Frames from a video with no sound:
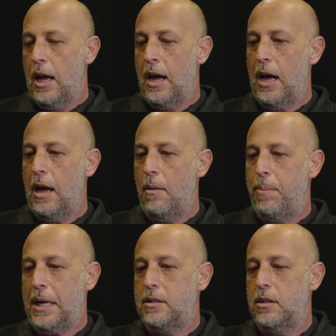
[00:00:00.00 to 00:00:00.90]
Uh,
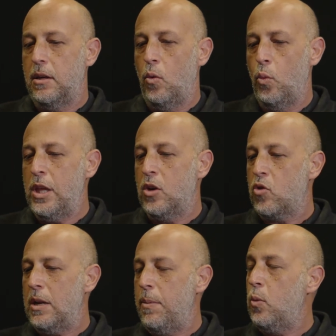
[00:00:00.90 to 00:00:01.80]
but with
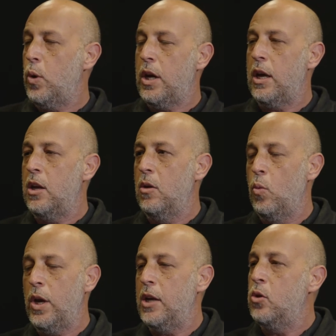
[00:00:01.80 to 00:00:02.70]
Incredibuild, we can,
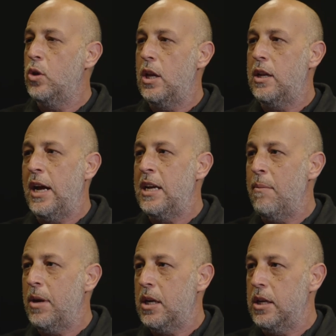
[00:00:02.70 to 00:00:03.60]
we can do that
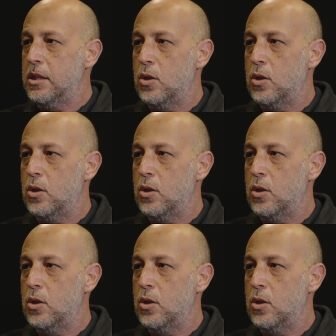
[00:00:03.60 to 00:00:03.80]
dynamically.